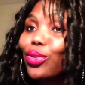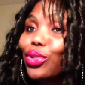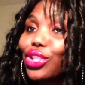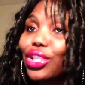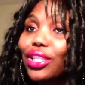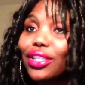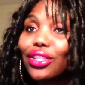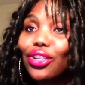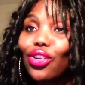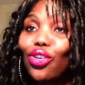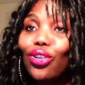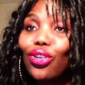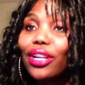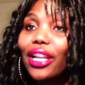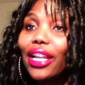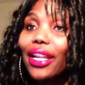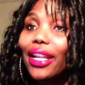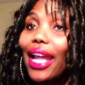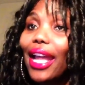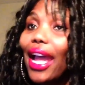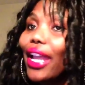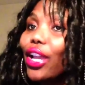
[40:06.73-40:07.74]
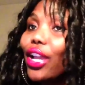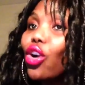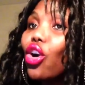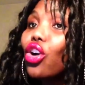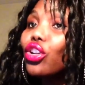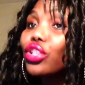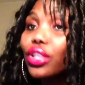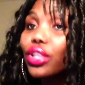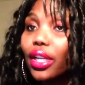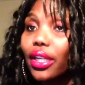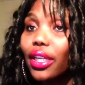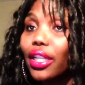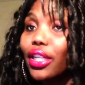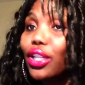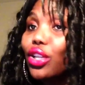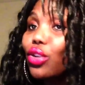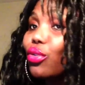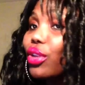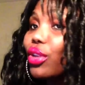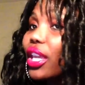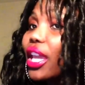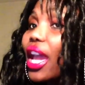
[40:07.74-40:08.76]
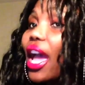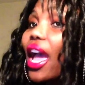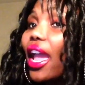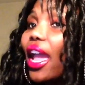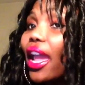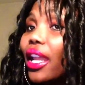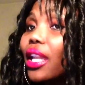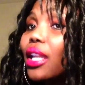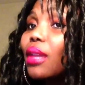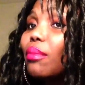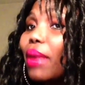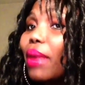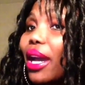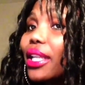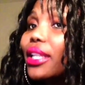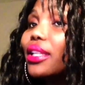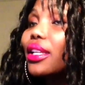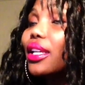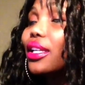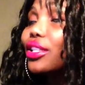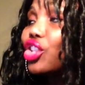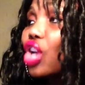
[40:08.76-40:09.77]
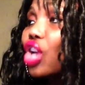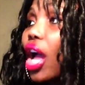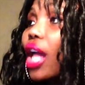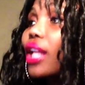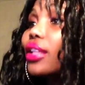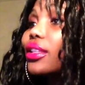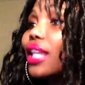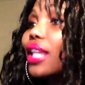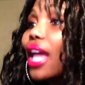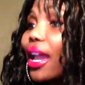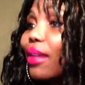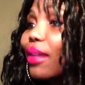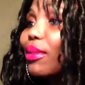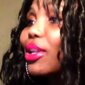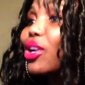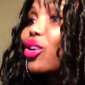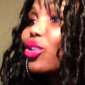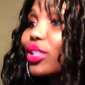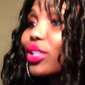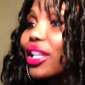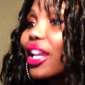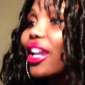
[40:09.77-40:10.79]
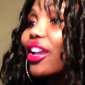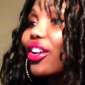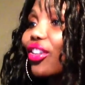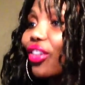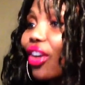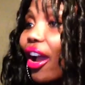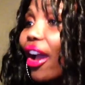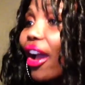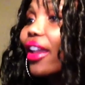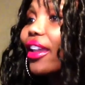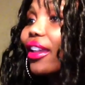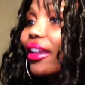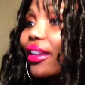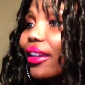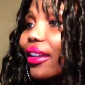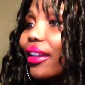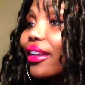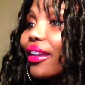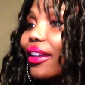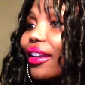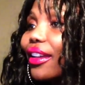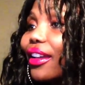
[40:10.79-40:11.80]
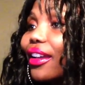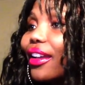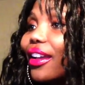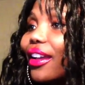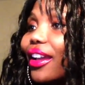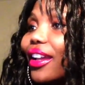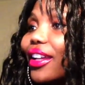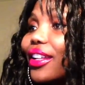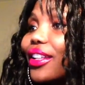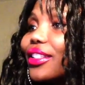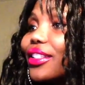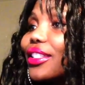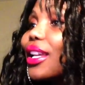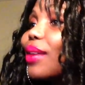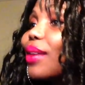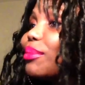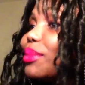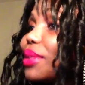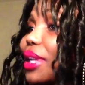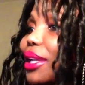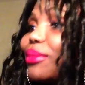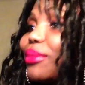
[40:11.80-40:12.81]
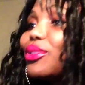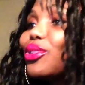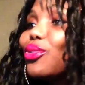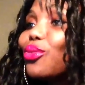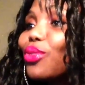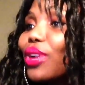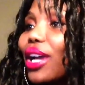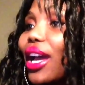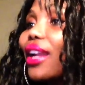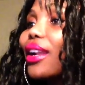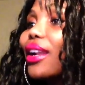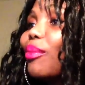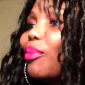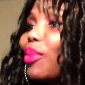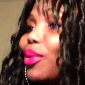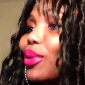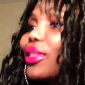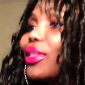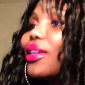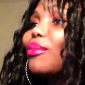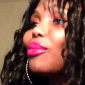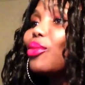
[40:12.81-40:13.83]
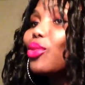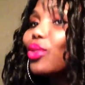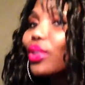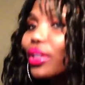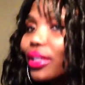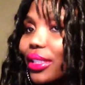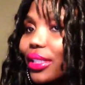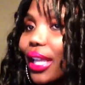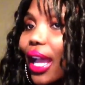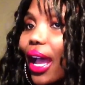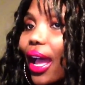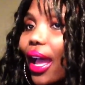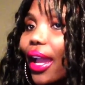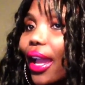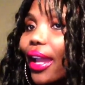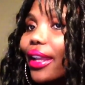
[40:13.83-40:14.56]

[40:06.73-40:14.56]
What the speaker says: She's not going to die. Gosha, did you hear anybody, child, die because they cry? Sometimes you got to put them on the side.